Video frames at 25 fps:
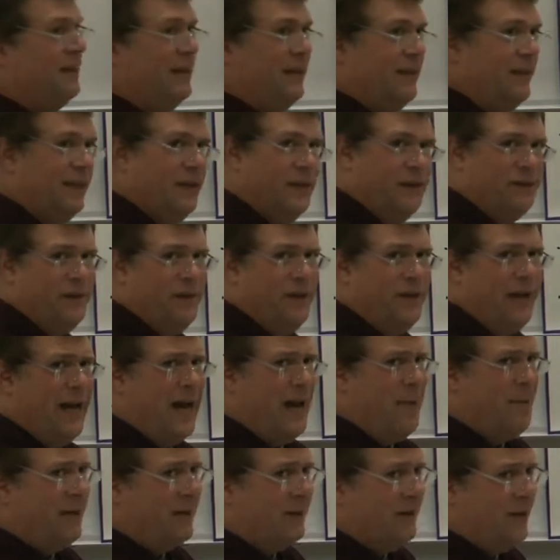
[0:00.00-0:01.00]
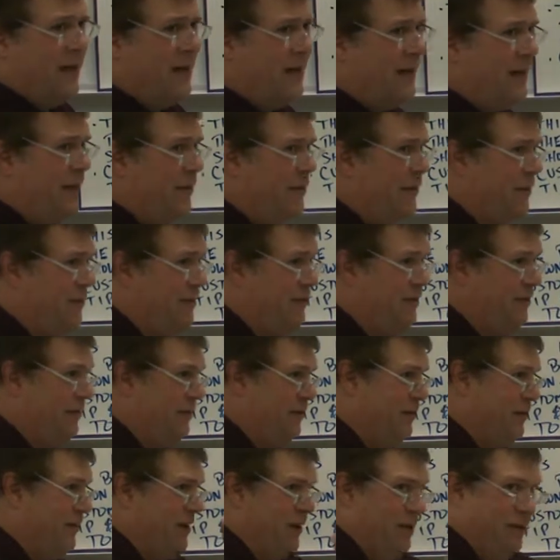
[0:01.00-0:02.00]
Unless you're in Hammock Landing, which
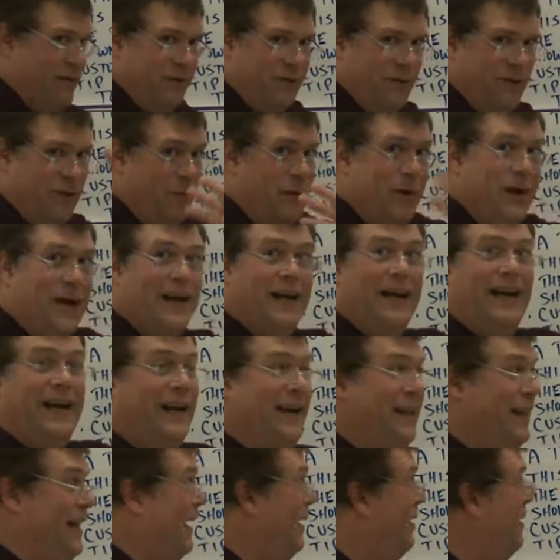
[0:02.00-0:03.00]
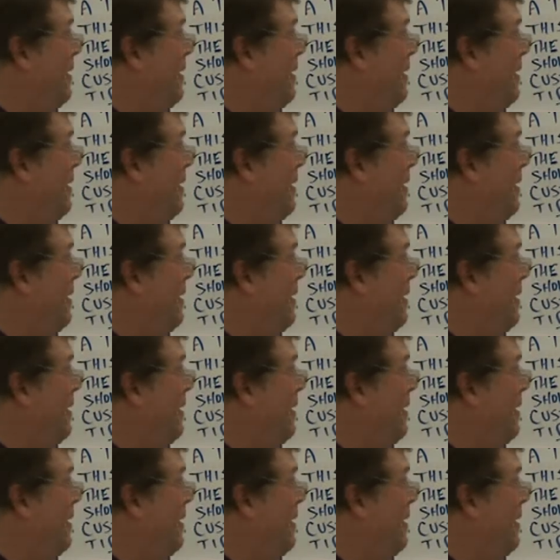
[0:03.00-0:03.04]
is another story. We're not going to get into that.